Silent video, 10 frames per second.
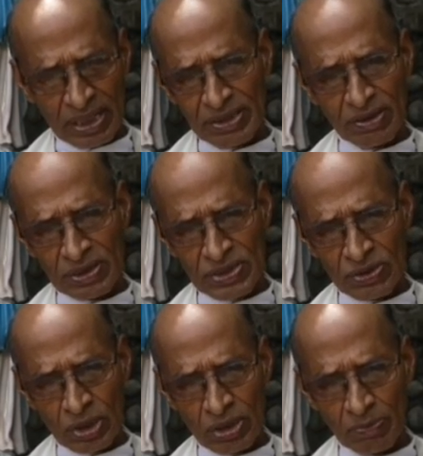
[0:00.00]
nothing of the
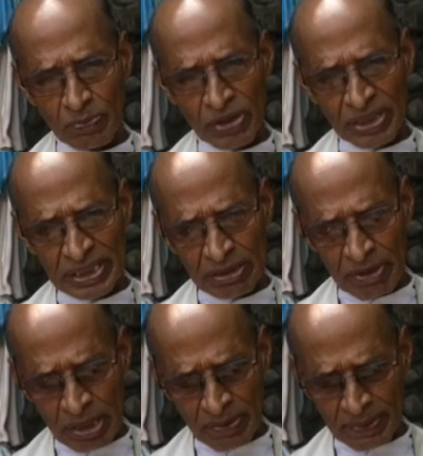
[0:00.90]
sort, protected
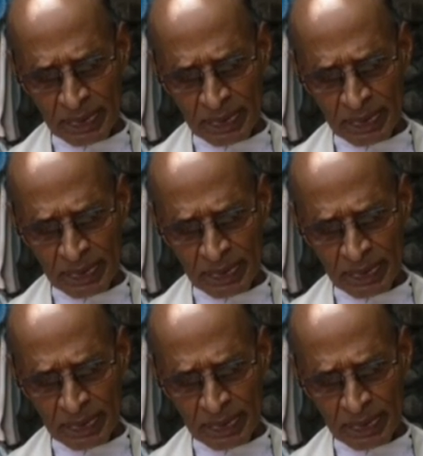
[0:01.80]
by our